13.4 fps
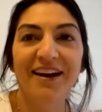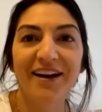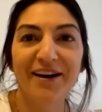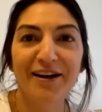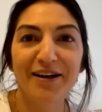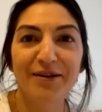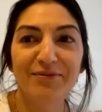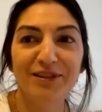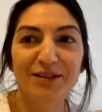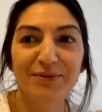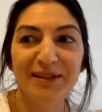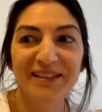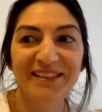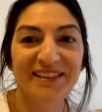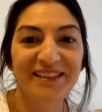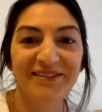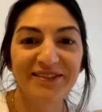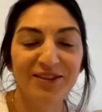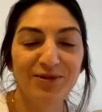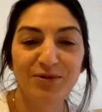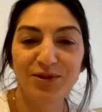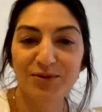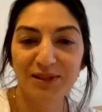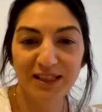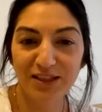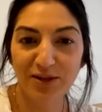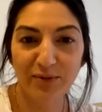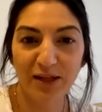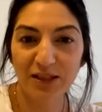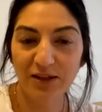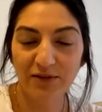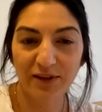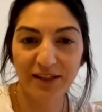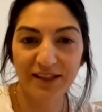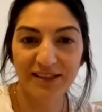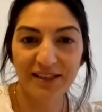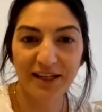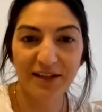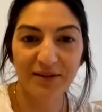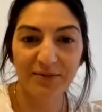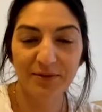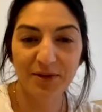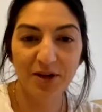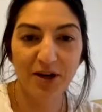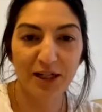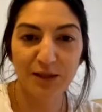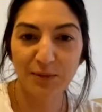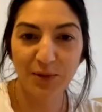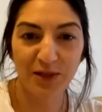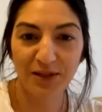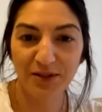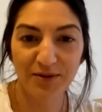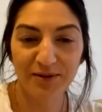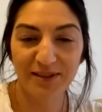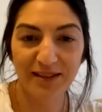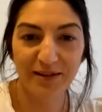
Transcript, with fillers: Um, just because you use it so much, I feel like it's like cost per use.